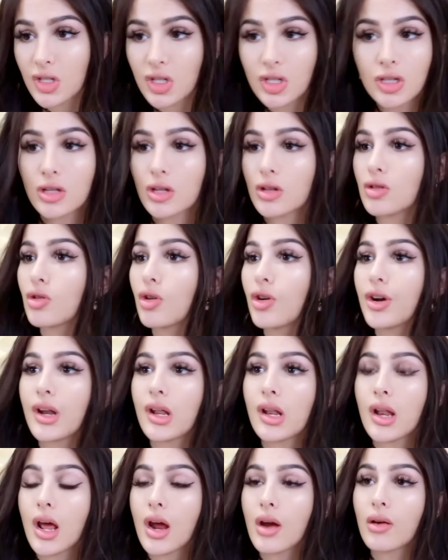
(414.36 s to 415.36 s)
Just an
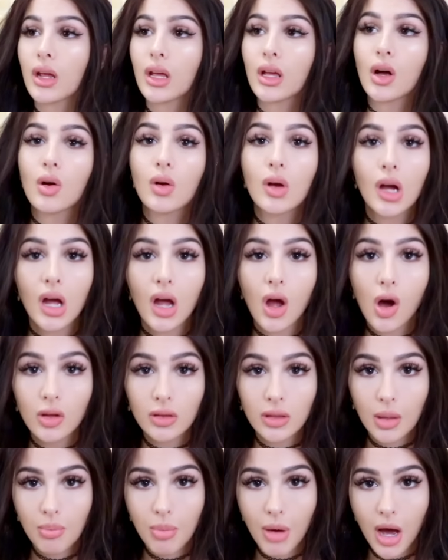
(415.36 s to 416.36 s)
ordinary
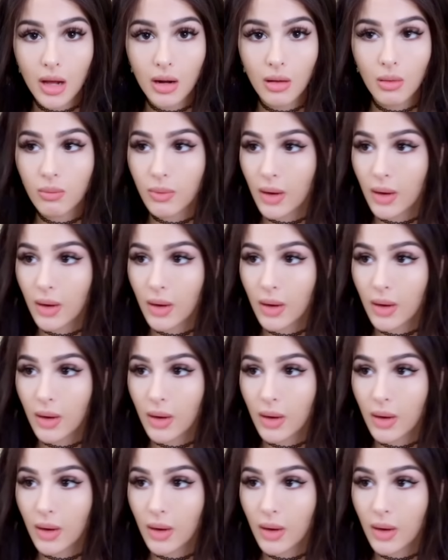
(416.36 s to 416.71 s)
Coca-Cola bottle,